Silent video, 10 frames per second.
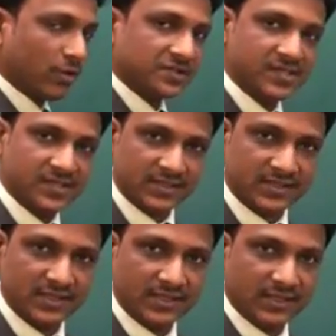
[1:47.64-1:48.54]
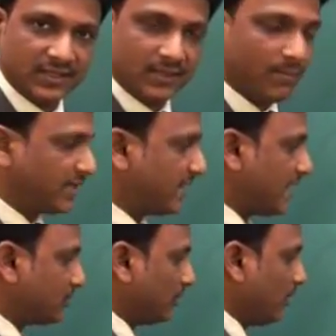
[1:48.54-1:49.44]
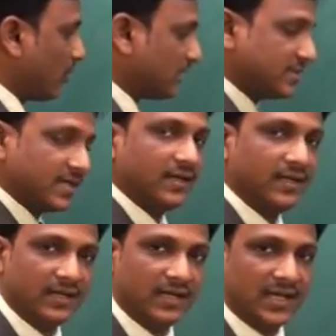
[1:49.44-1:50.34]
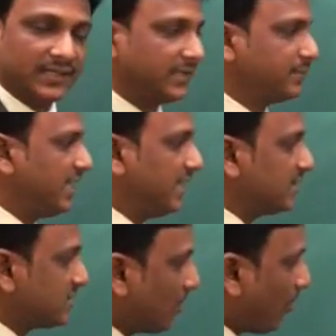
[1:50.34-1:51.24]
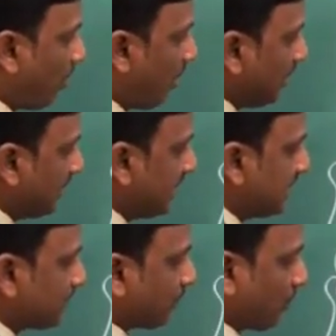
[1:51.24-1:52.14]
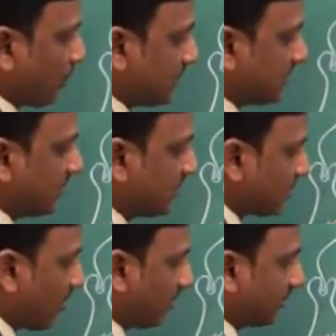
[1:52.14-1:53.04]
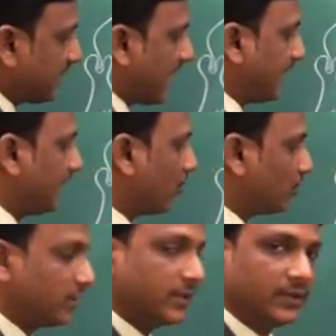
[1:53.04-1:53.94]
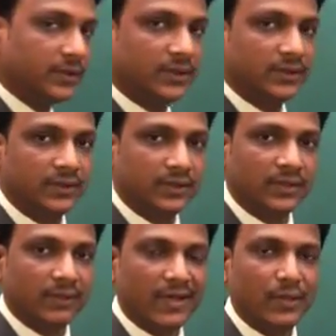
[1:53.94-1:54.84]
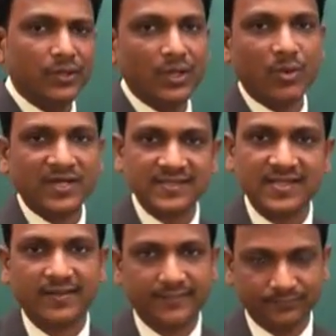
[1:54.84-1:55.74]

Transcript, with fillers: processes, but it has only one cell. That means all these processes are carried out by only one cell.